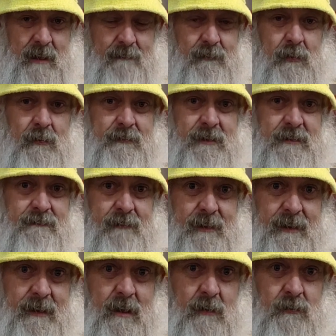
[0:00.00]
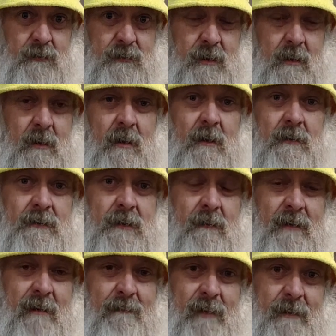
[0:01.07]
I'm doing these videos so
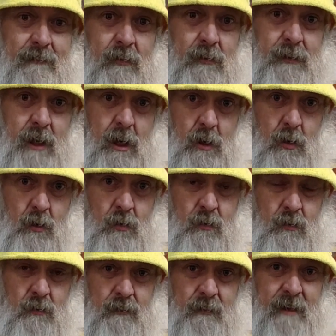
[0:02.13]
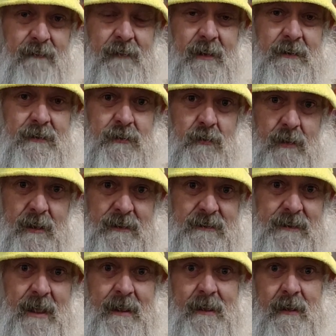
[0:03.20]
that people know that these strings
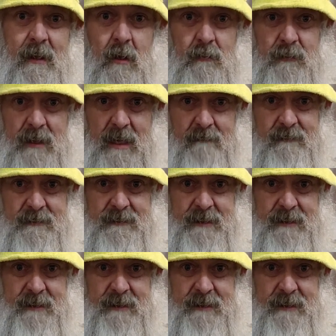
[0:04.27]
take a long time to